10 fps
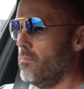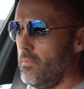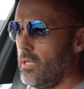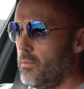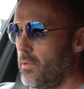
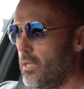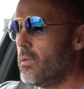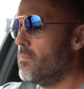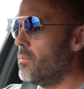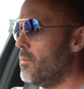maybe
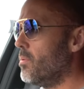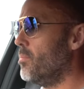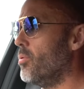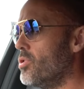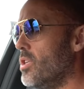people
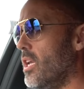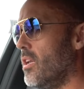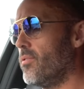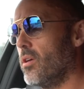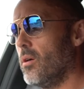pushing in
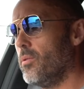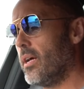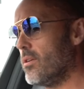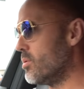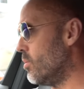if they're going
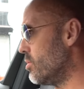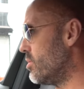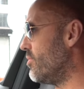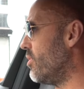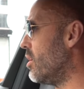down towards
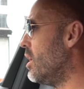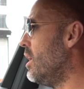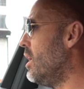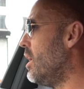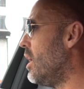the front.
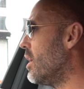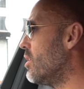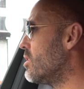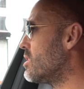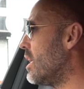I
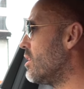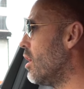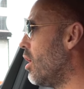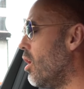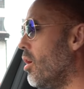understand
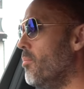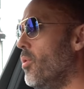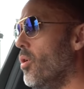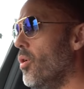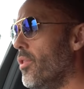a lot
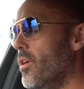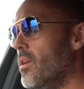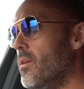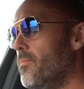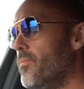more that
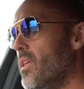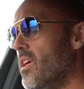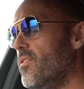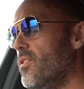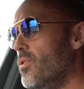
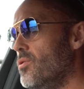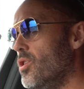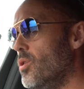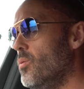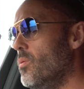if you
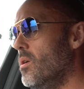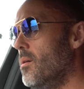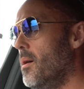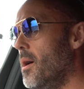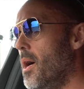do
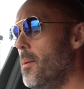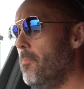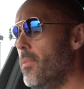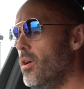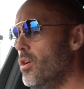
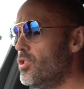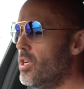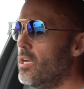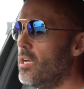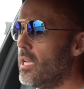merge
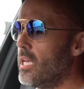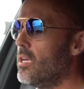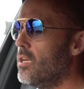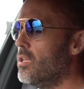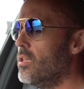early,
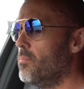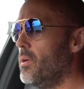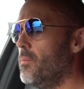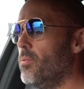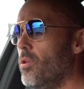the
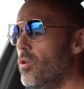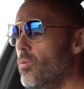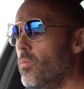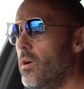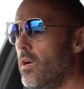people who
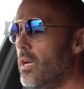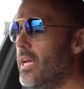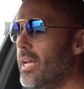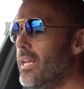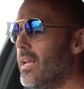were
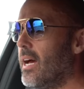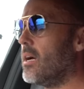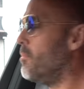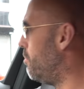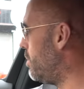in
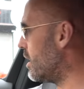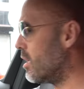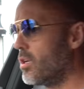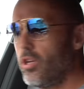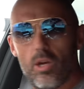that
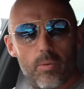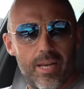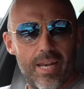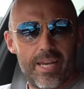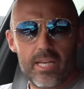bigger
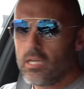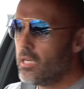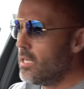queuing lane